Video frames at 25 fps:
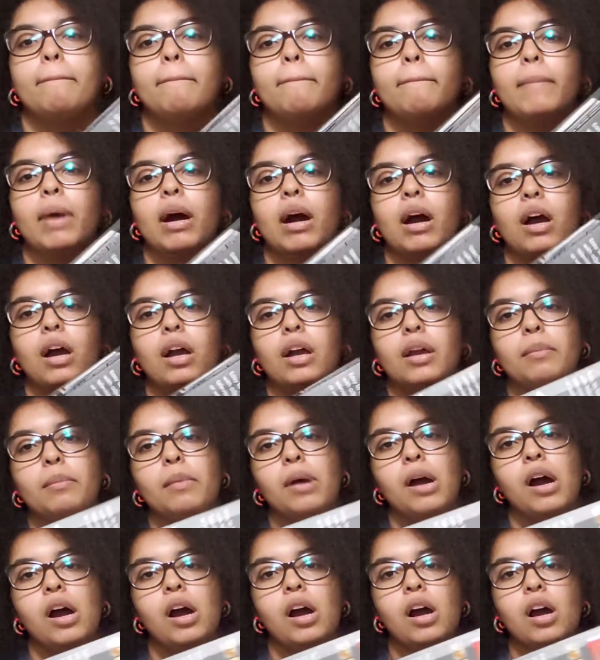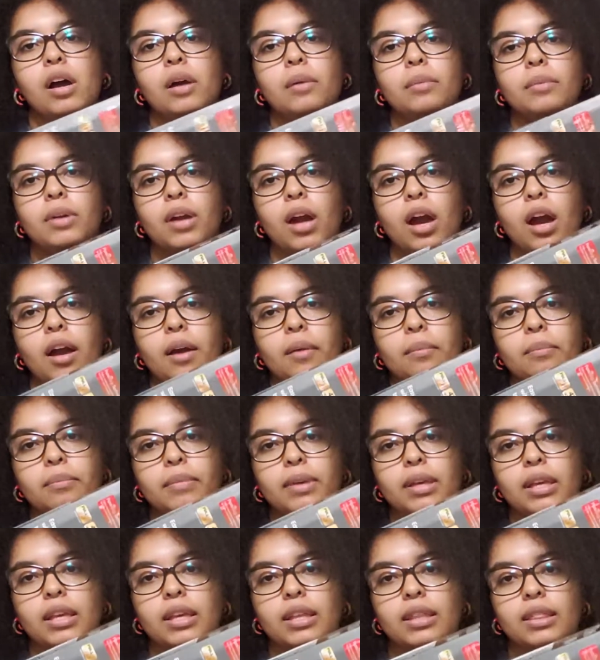my mom got
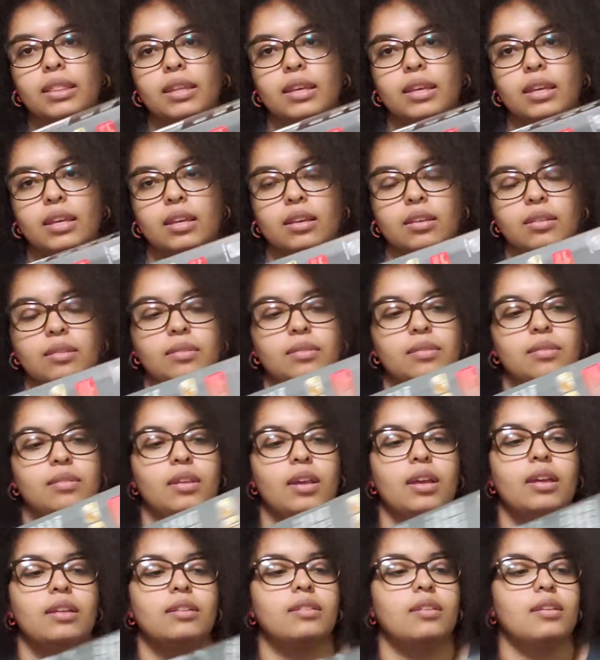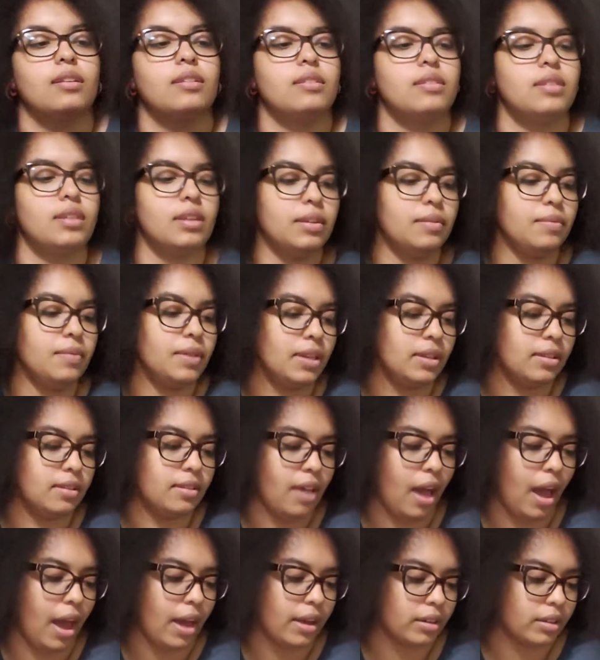me this. It's a TV
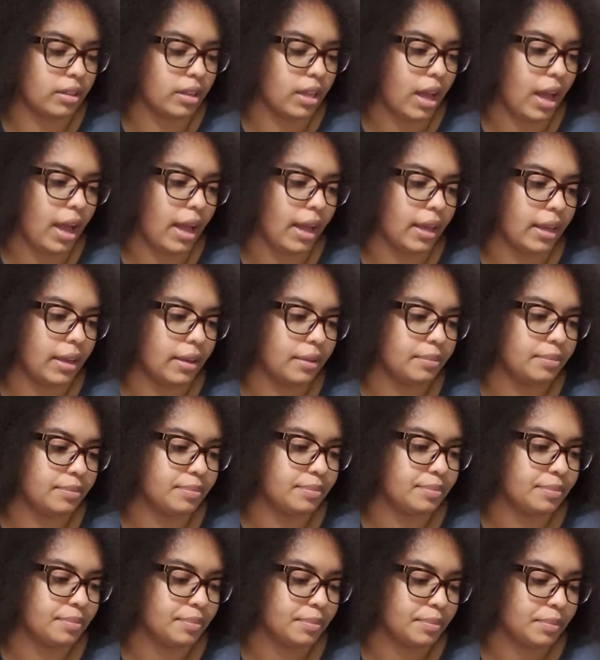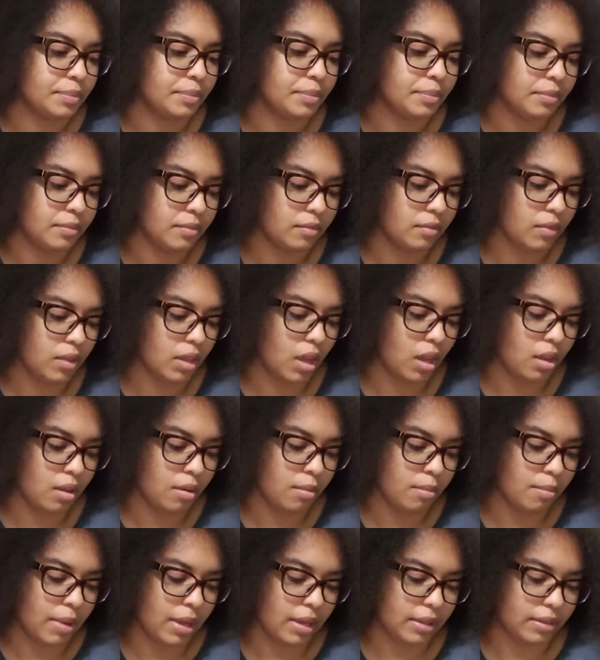satellite,
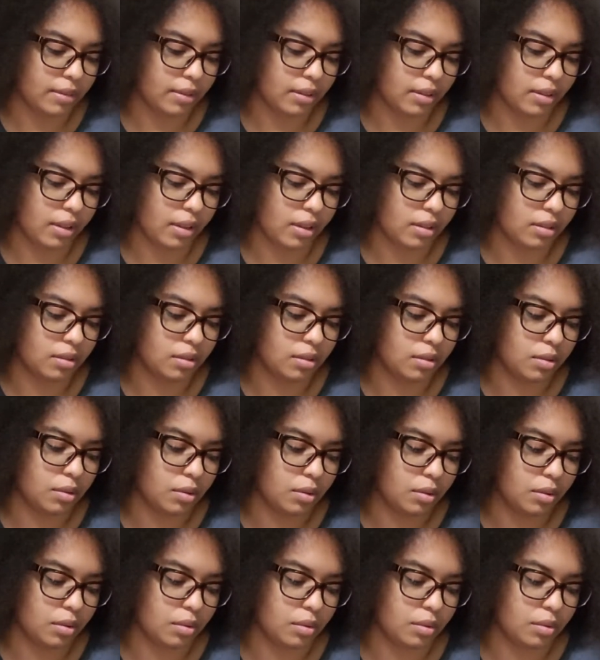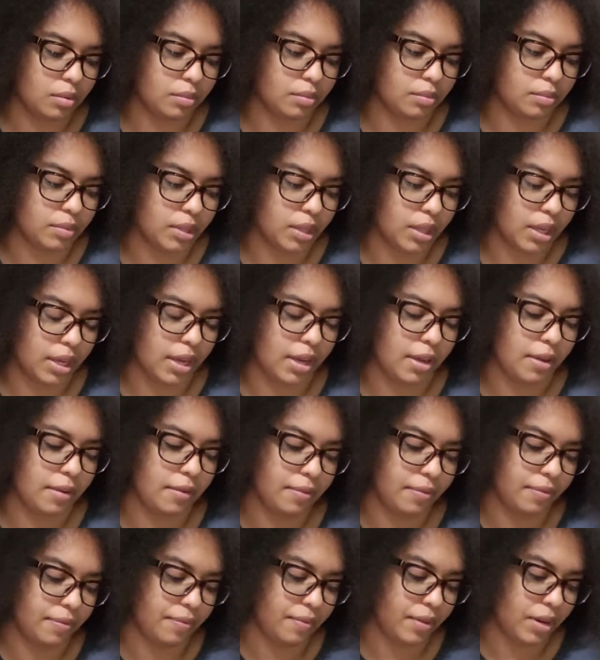and basically you
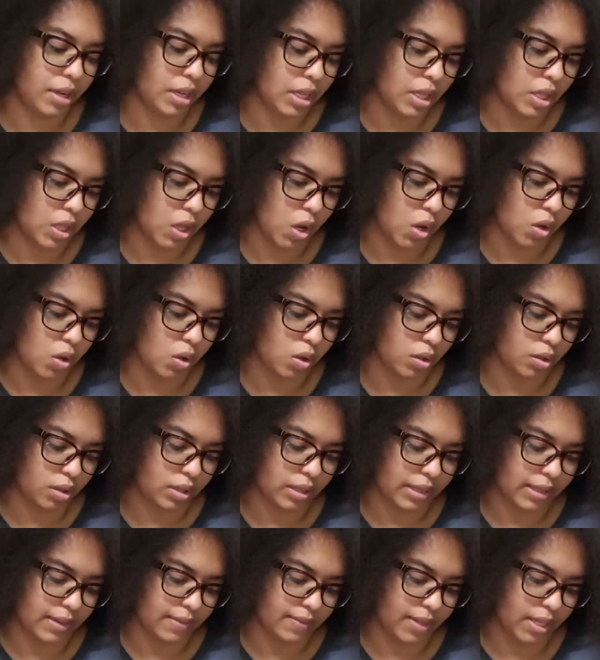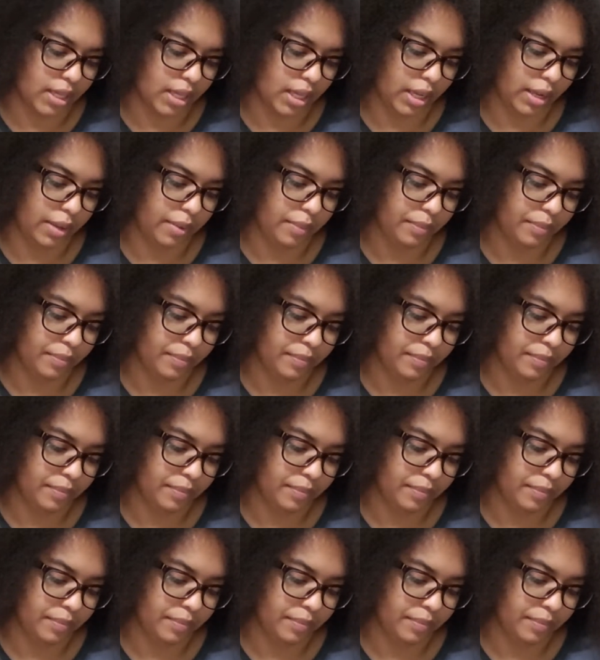get free local TV.